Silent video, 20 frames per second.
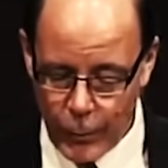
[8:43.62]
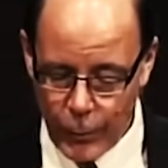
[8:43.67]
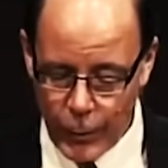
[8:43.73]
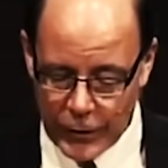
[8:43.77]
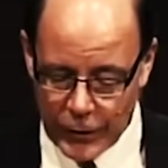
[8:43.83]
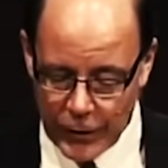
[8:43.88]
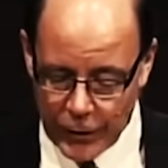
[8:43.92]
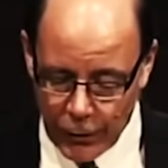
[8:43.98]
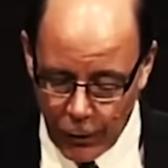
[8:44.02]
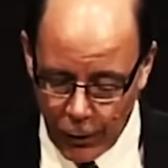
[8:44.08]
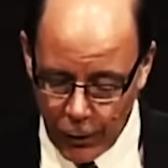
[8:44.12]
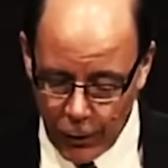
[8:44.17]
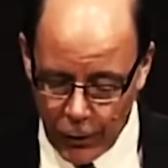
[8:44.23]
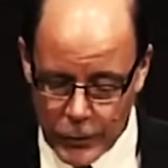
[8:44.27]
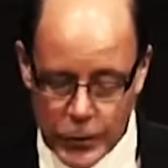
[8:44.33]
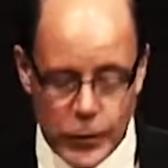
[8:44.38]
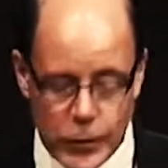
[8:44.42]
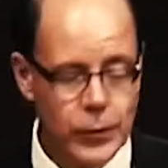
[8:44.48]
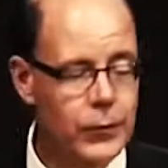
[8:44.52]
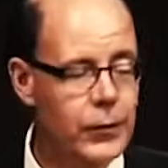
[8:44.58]
but that all
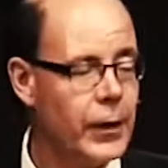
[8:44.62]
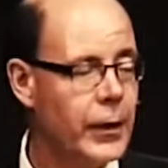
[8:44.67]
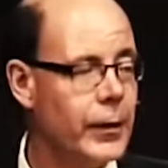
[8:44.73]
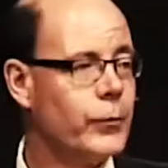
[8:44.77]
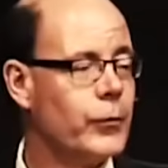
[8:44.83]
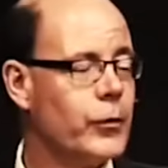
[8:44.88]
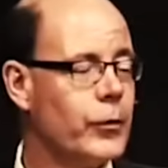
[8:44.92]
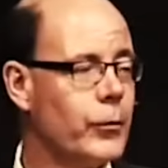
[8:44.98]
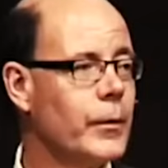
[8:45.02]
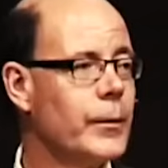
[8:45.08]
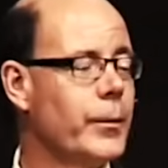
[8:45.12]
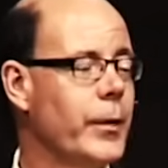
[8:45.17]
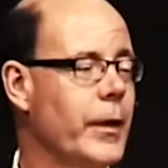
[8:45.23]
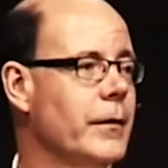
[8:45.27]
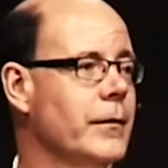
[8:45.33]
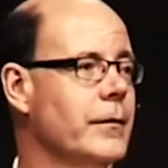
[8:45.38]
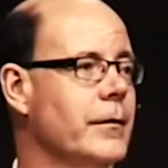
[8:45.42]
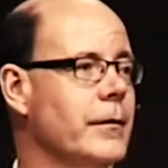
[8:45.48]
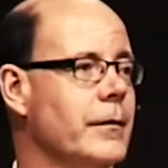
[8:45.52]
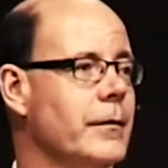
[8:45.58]
should come to
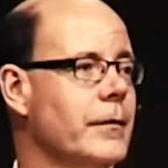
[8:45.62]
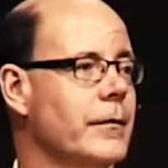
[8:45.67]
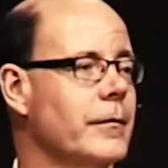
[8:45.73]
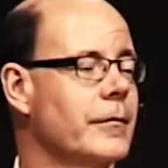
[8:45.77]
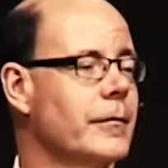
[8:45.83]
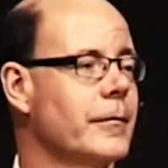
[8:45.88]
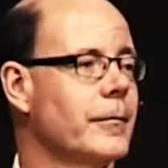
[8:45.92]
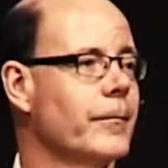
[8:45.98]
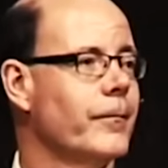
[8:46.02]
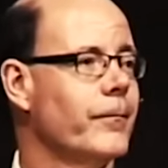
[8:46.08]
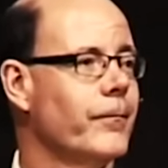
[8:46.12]
repentance.